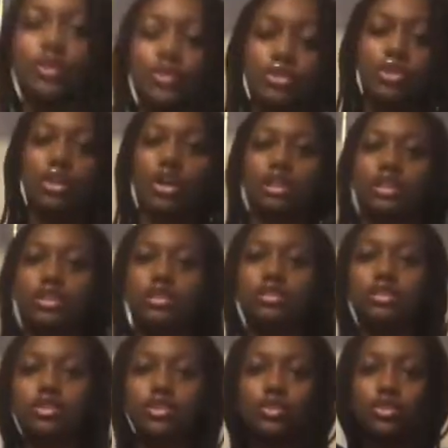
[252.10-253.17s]
also got
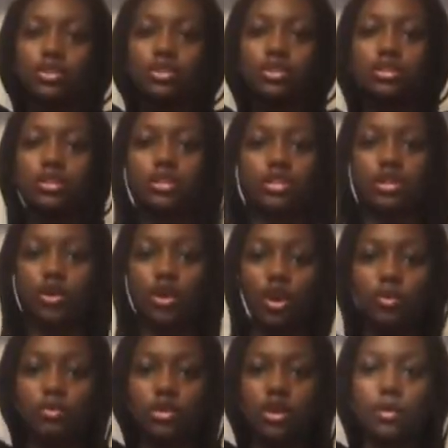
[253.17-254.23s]
this cute, it's a
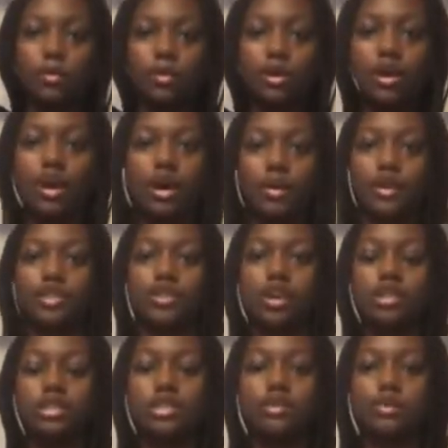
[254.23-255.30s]
crop top that you
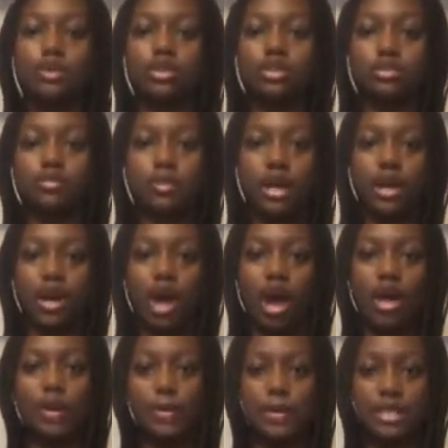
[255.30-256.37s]
can't see because of my
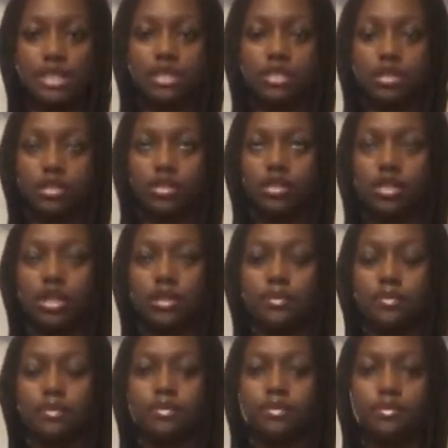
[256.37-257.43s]
high-waisted
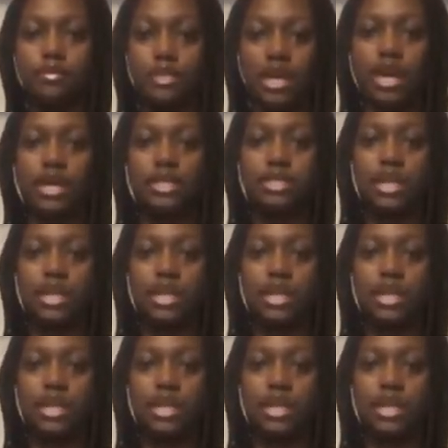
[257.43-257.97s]
tights.